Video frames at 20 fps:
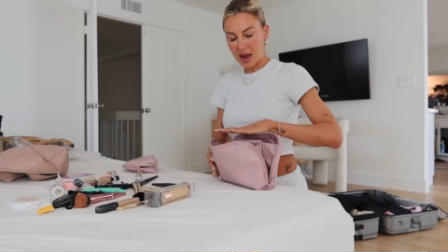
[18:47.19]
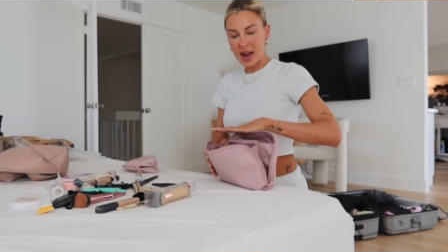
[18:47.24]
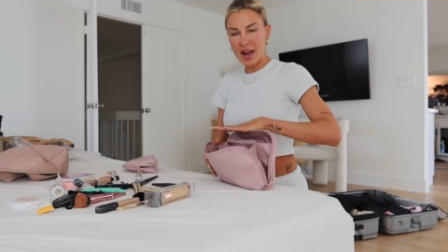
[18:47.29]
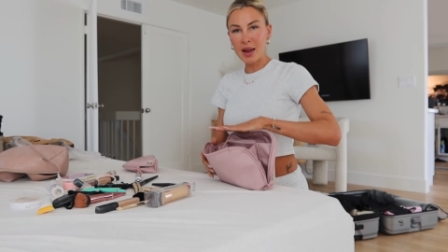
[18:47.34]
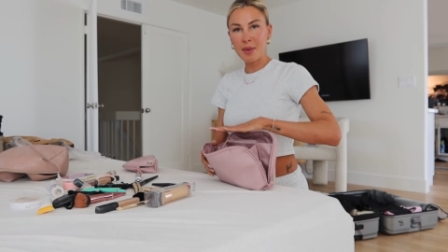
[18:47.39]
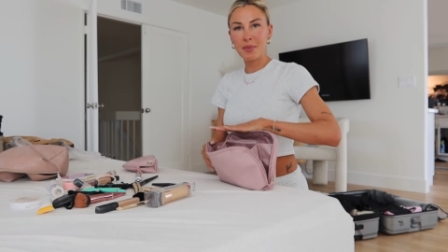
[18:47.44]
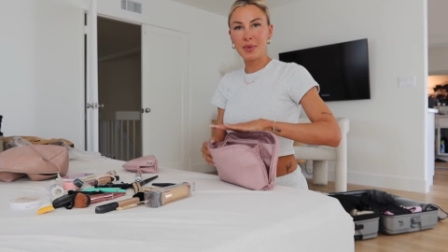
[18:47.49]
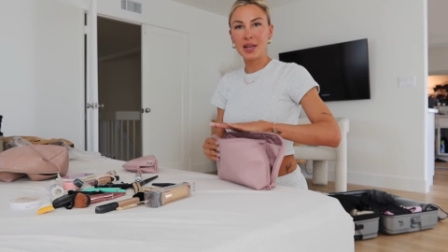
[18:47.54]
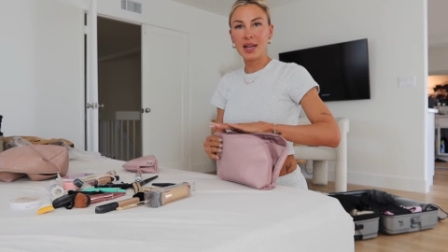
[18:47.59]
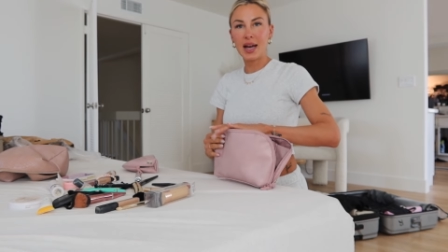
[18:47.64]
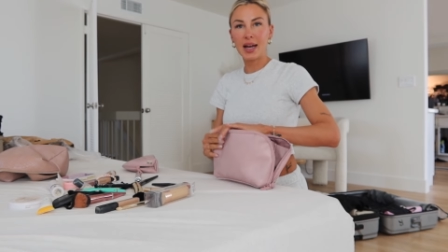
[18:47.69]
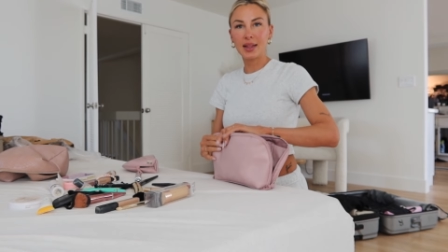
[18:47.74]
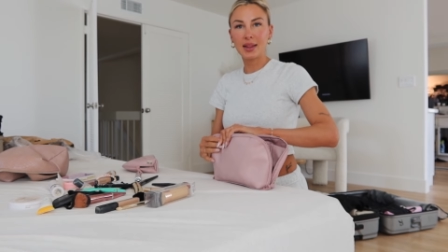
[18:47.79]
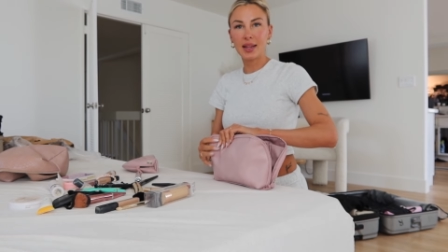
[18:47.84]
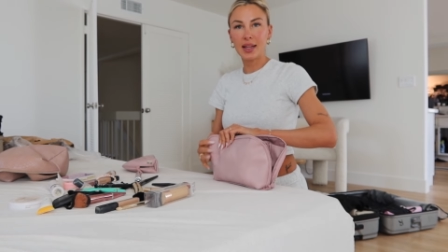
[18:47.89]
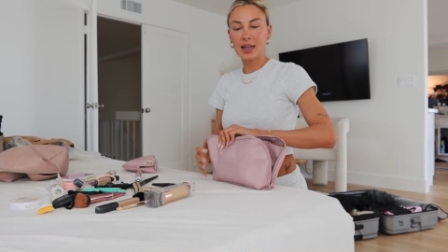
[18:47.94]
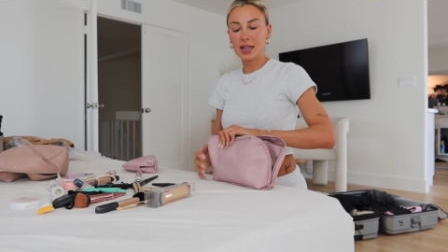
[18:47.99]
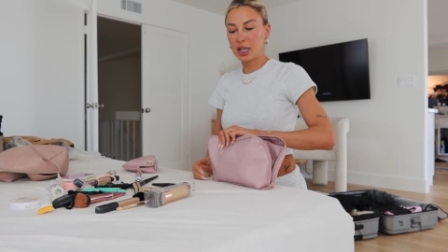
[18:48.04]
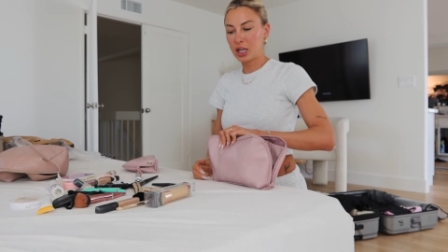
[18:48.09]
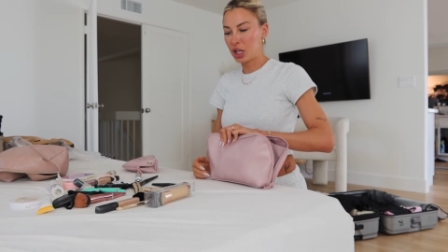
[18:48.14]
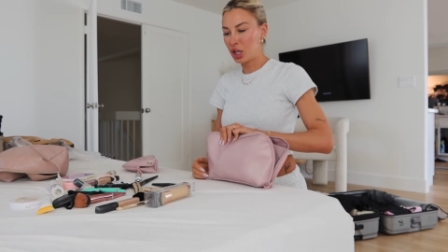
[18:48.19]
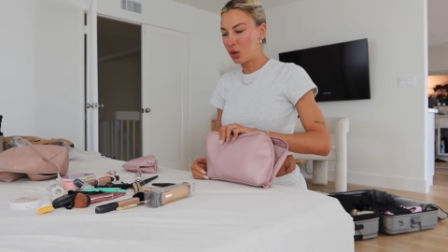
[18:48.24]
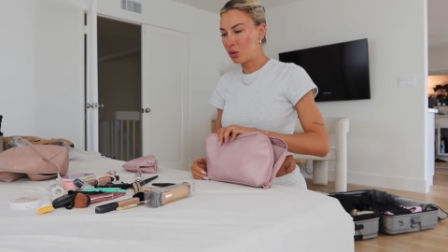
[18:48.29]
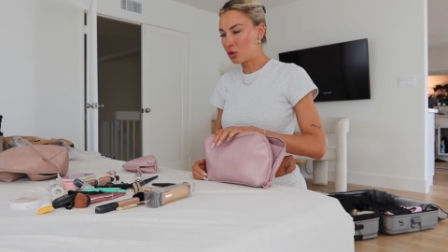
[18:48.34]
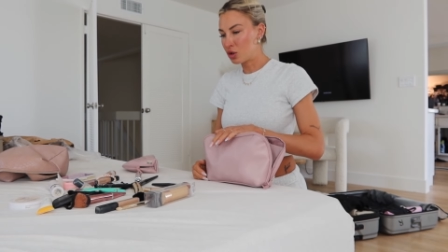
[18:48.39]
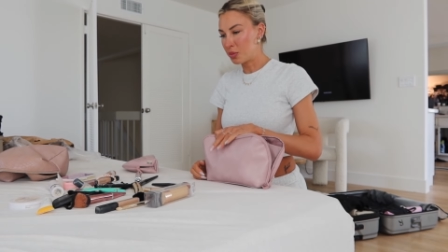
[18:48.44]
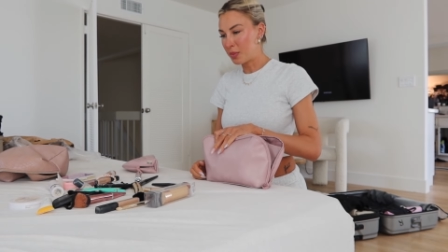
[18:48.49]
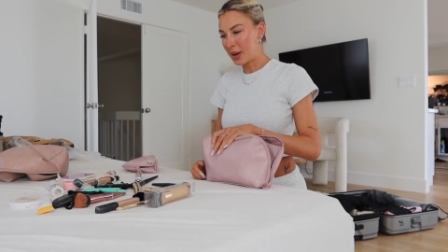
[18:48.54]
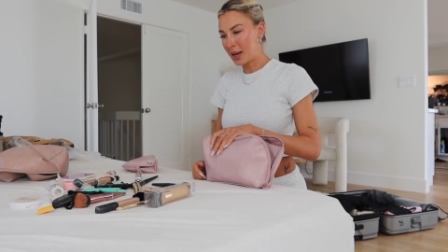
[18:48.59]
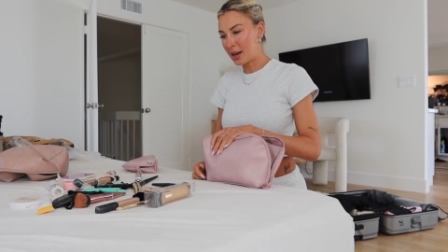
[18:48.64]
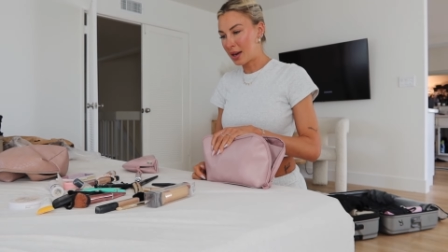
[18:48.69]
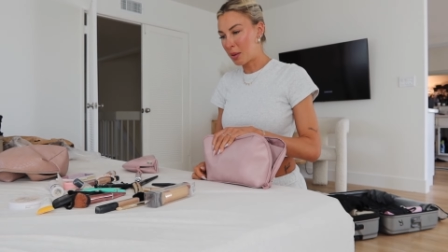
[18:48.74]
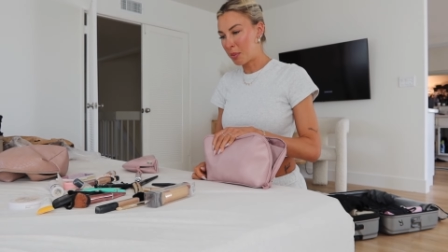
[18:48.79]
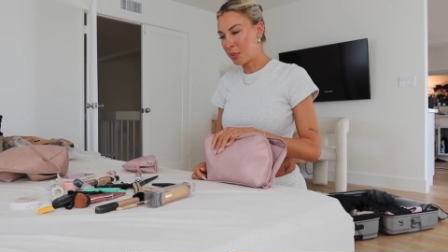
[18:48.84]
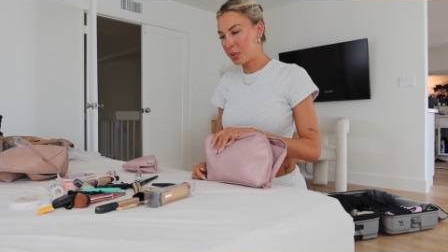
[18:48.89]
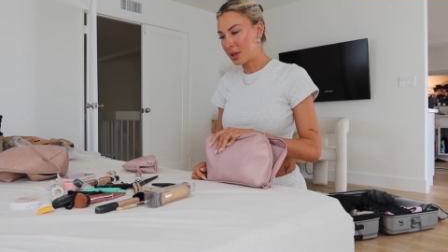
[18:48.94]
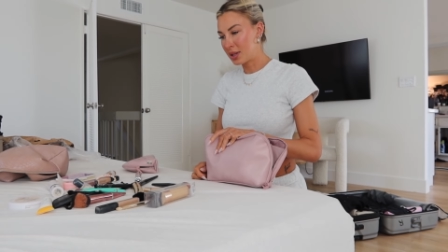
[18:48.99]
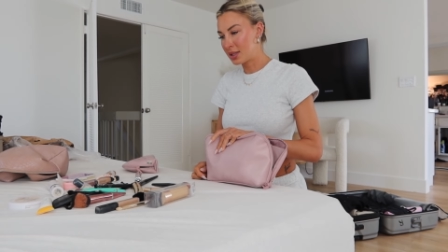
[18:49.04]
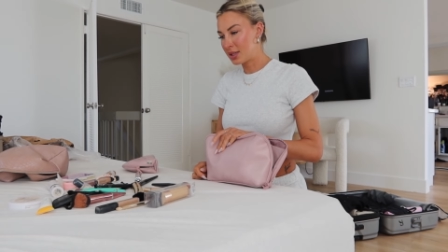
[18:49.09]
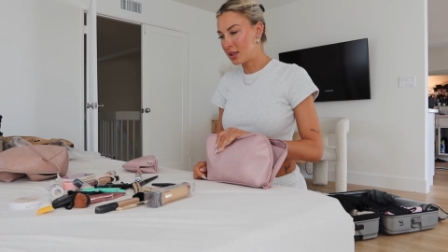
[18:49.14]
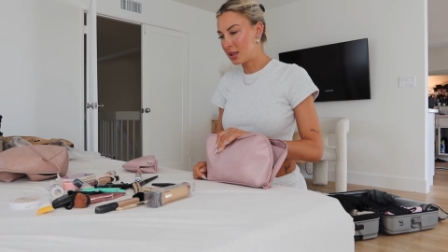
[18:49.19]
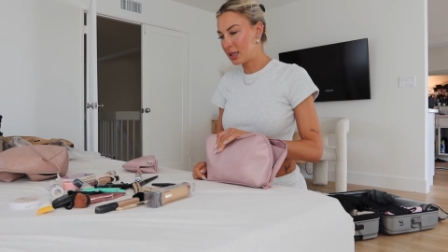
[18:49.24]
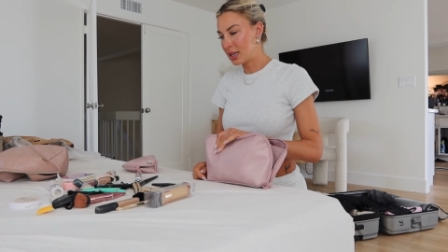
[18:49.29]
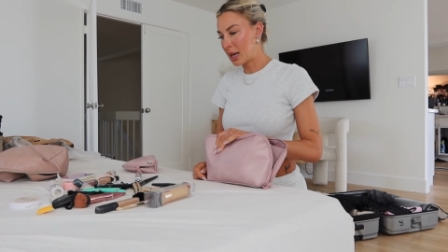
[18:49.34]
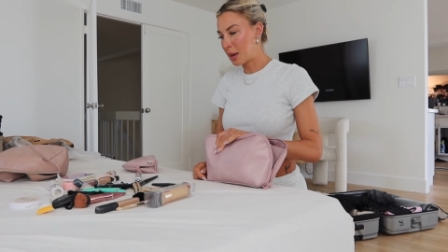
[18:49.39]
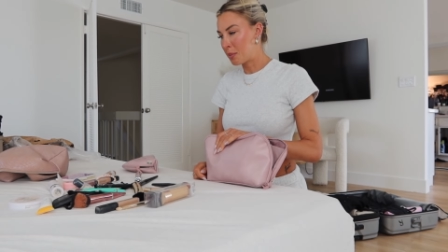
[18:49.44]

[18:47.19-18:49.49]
I am not like a huge makeup person.